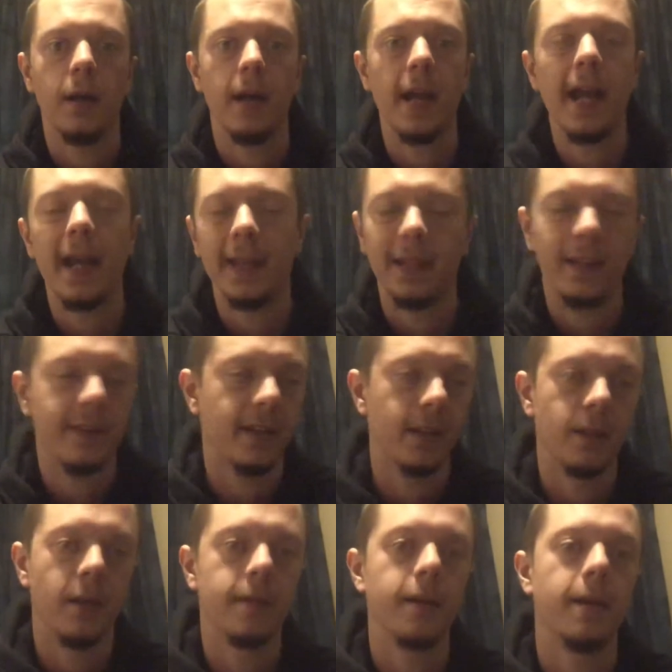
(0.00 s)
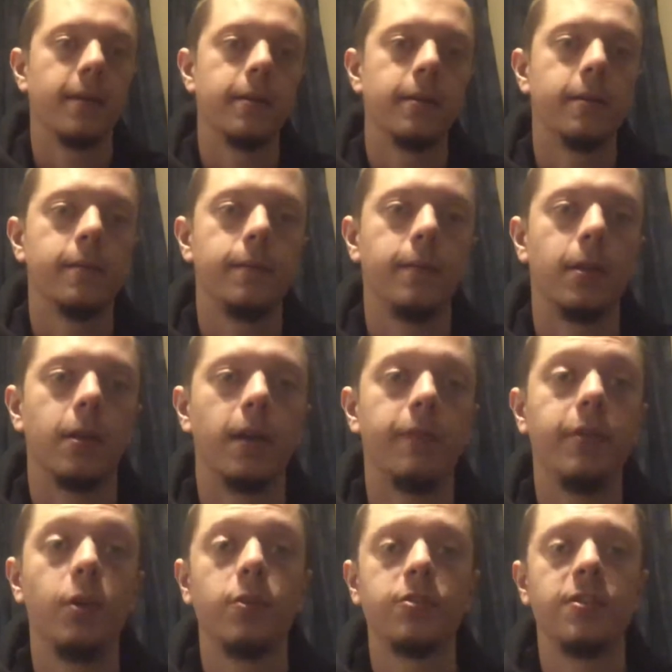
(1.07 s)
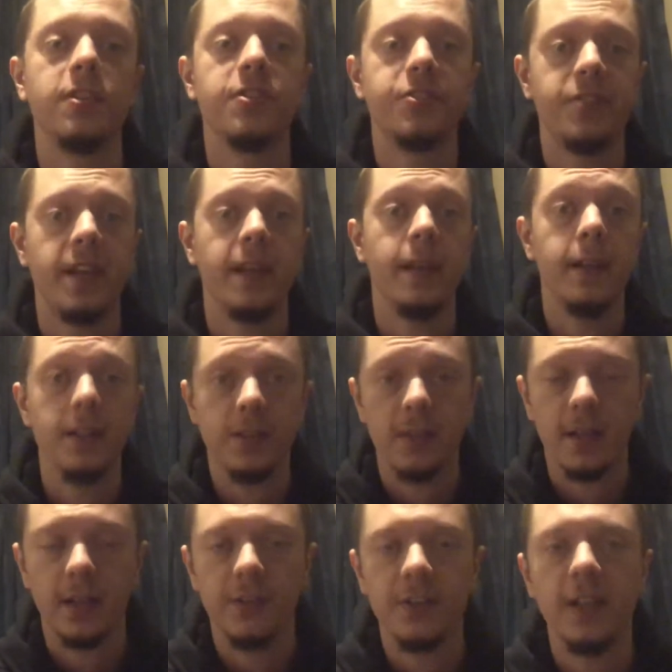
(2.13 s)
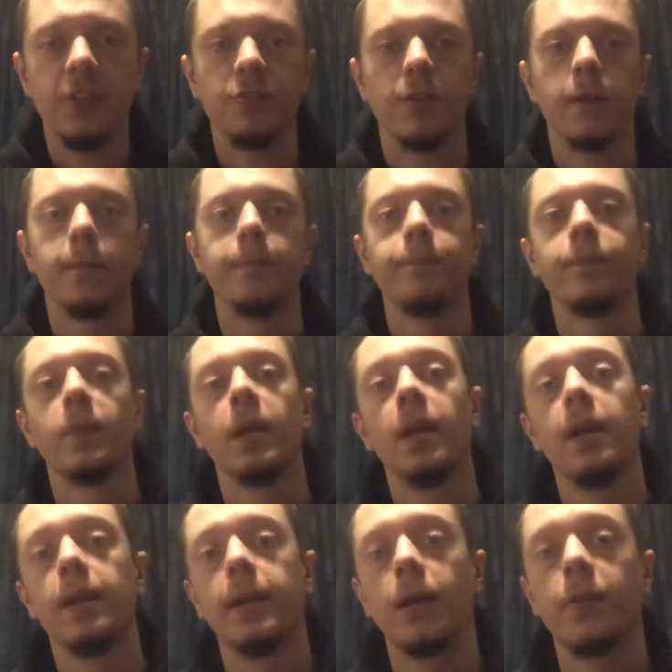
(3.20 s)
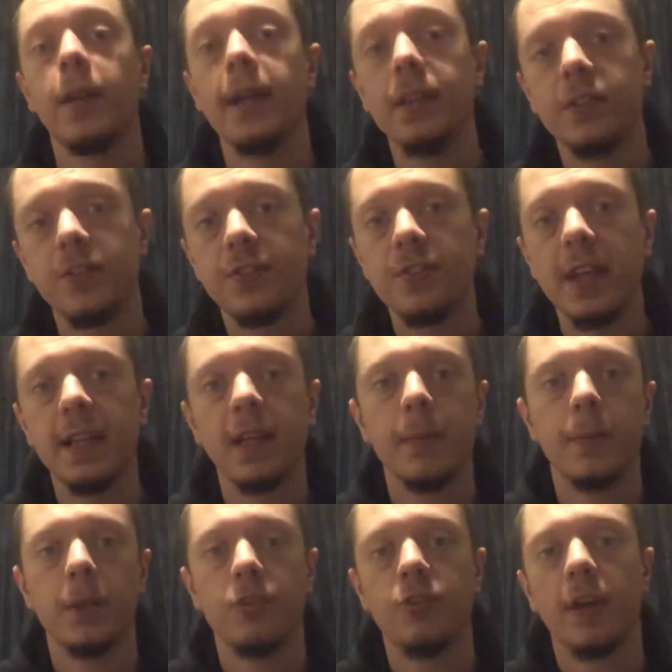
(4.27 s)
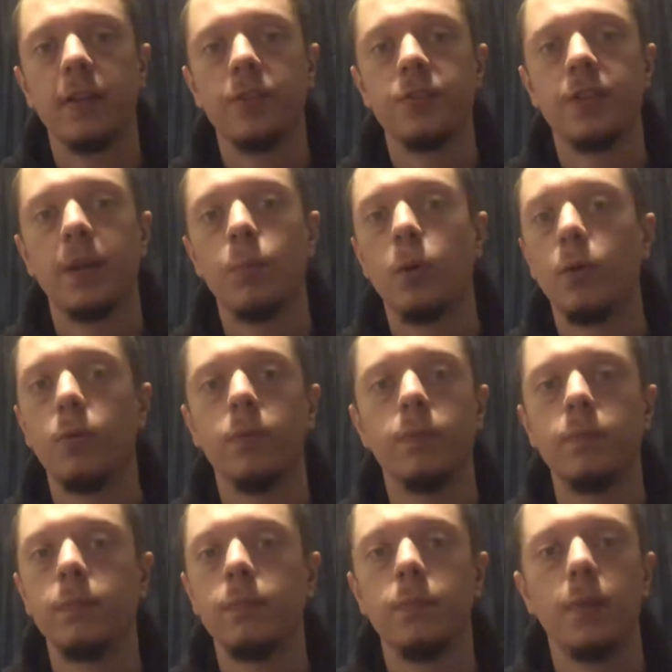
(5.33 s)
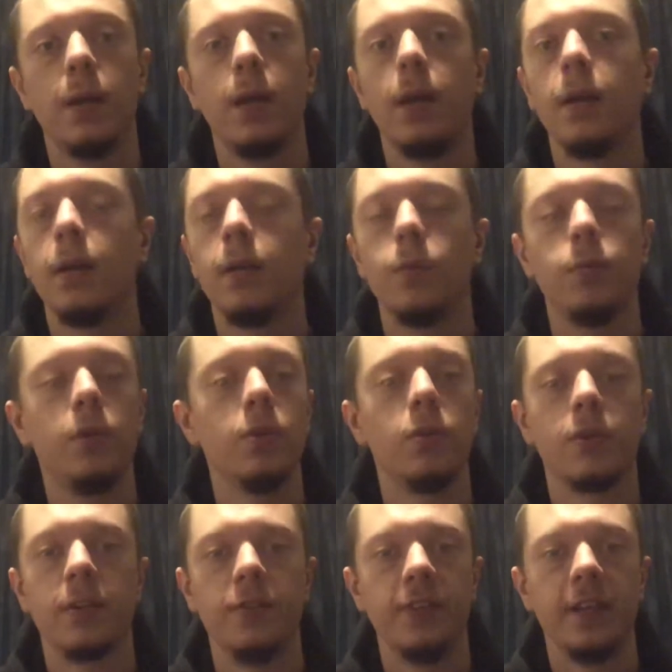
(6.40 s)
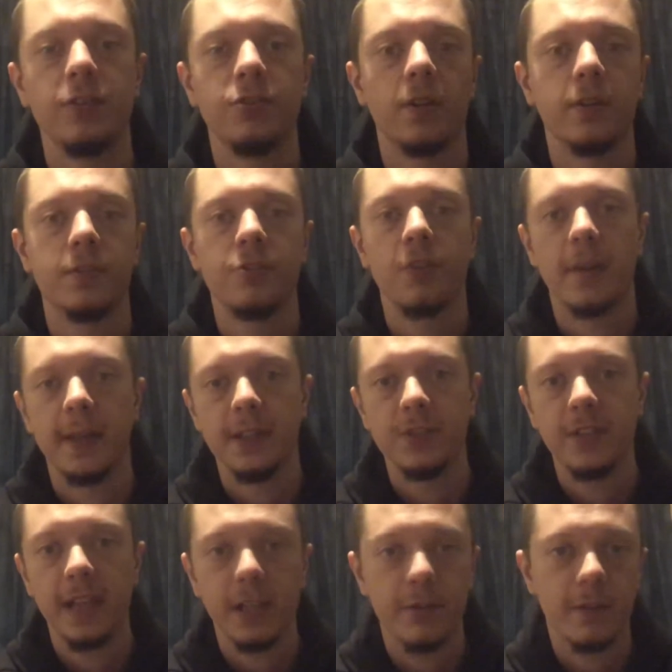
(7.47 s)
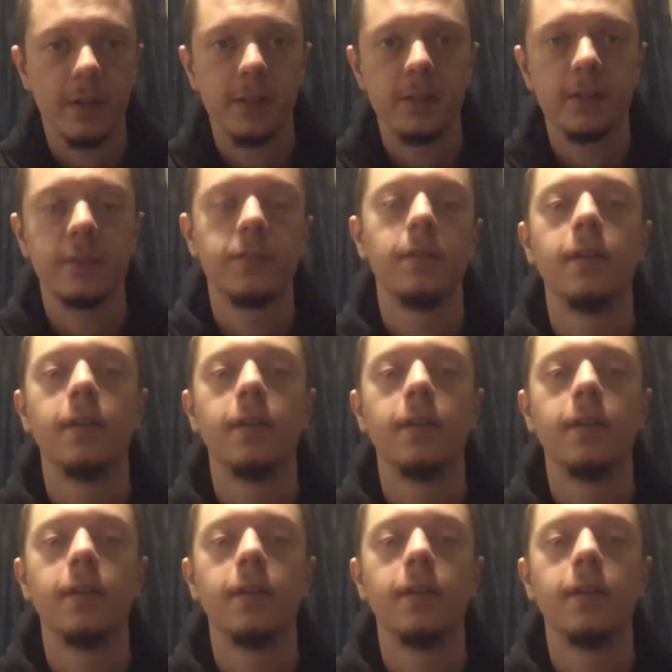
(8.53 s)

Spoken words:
anything like that. You know, if you were sincere, he'd teach you. Now, they sent him a challenge saying, well, you're not going to teach our Chinese secrets,